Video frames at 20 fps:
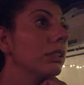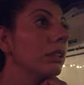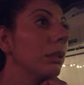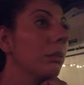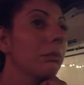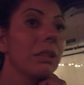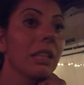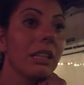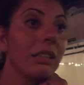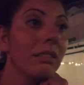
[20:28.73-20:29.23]

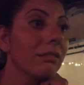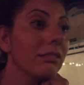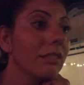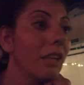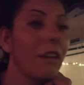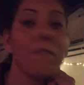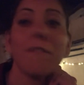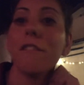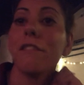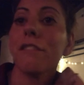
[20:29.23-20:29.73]
something,
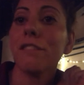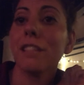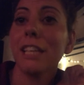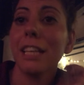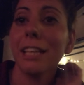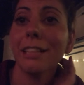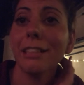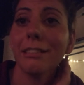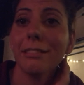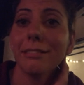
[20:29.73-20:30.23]
nine
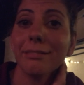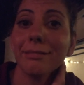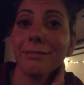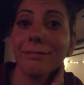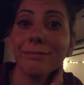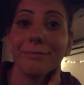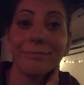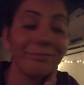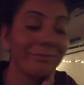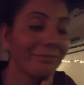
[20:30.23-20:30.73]
fifteen.
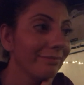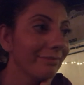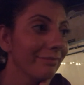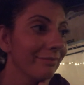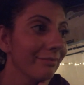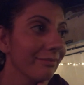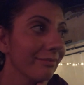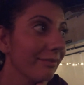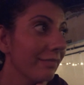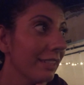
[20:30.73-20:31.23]

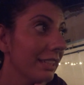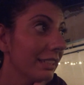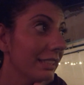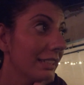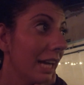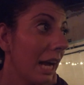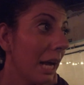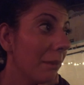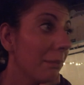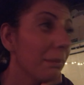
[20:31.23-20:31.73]
It's
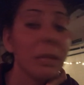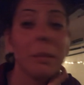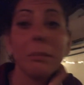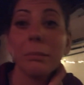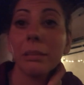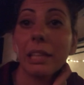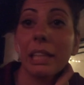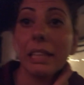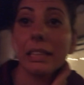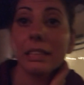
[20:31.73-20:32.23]
a happening
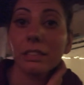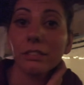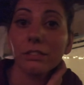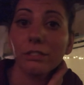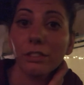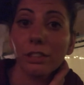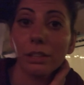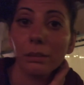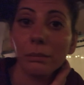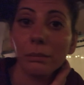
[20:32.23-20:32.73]
place for